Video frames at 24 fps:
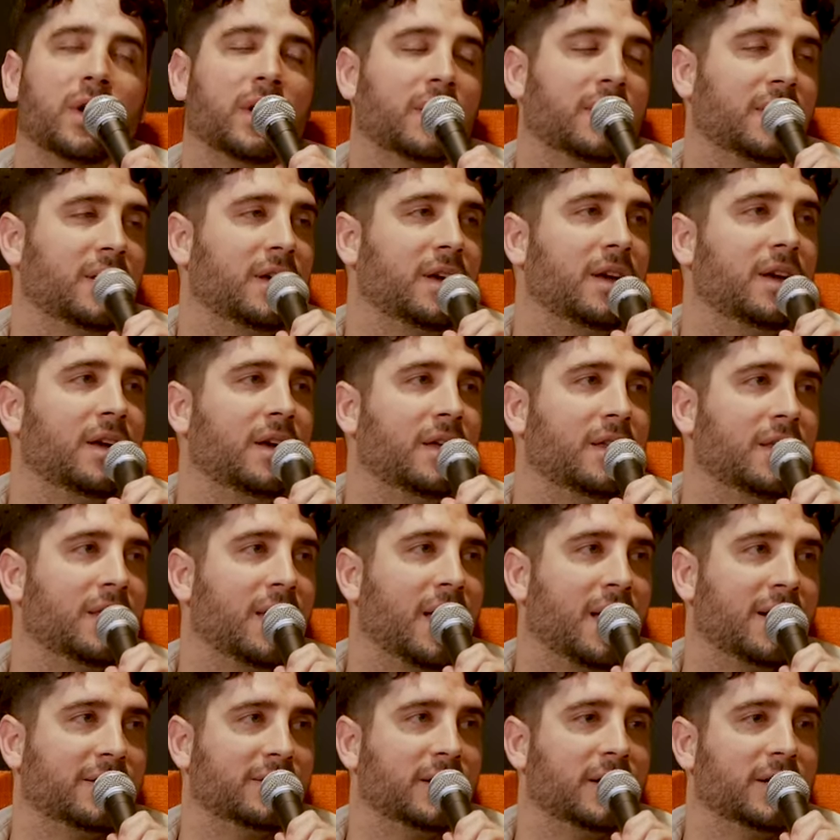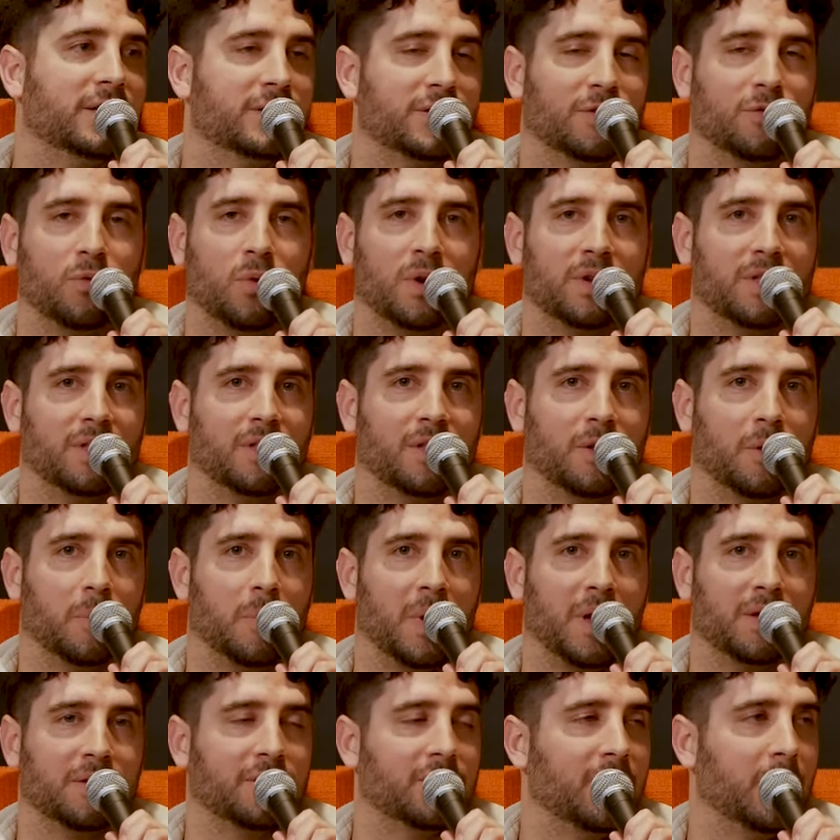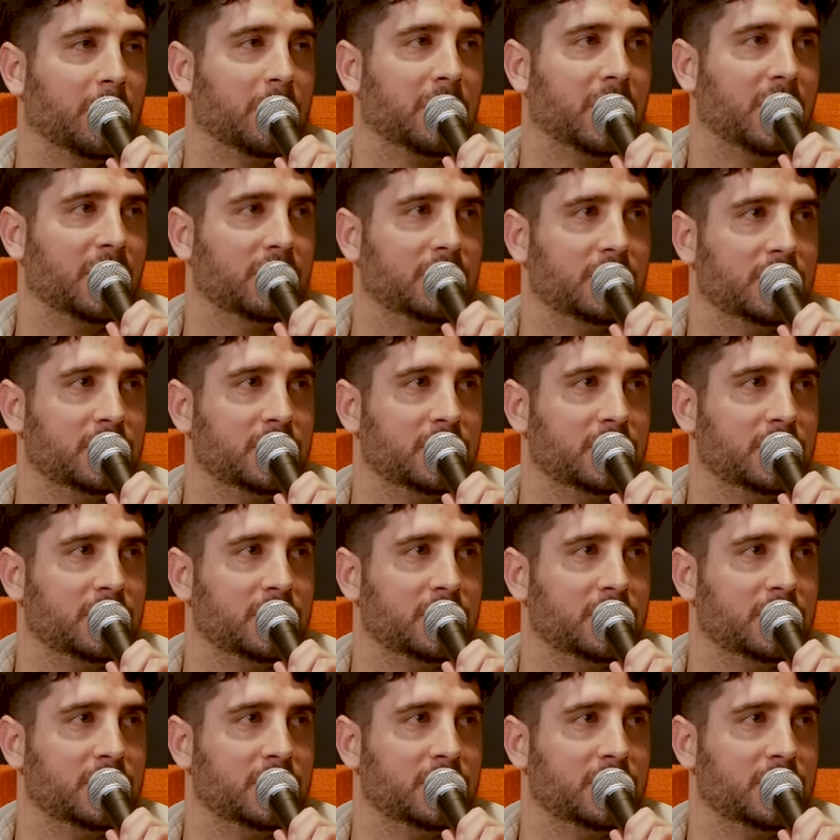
at the analytics of what the best thumbnail